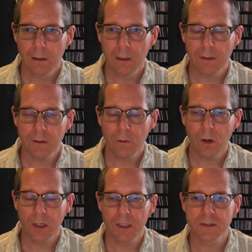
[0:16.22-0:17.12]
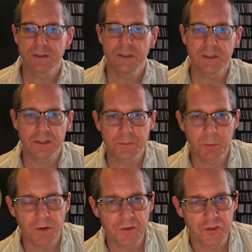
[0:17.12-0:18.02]
Hello, audience. This is
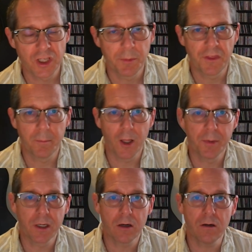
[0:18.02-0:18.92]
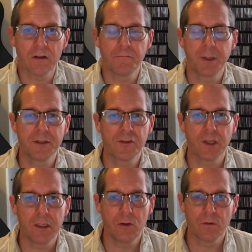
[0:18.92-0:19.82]
Professor Timothy Melbinger of Penn
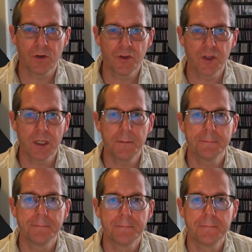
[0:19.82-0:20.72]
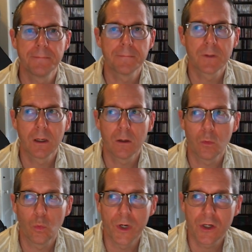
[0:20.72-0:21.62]
State University,
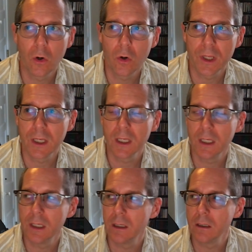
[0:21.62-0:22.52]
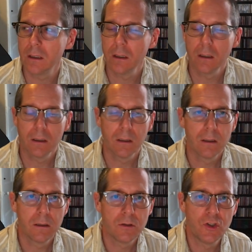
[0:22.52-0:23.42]
recording in
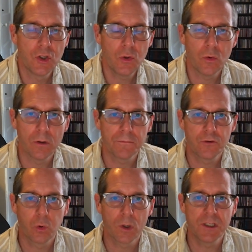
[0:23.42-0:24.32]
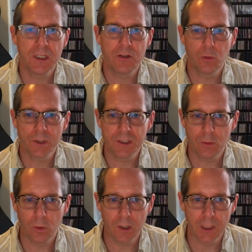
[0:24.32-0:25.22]
June of
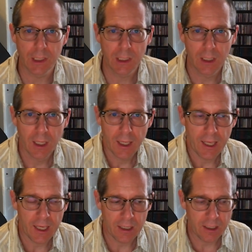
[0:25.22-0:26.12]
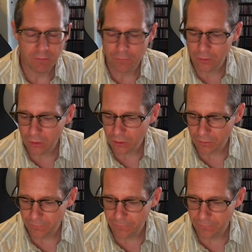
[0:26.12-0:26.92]
2021, a full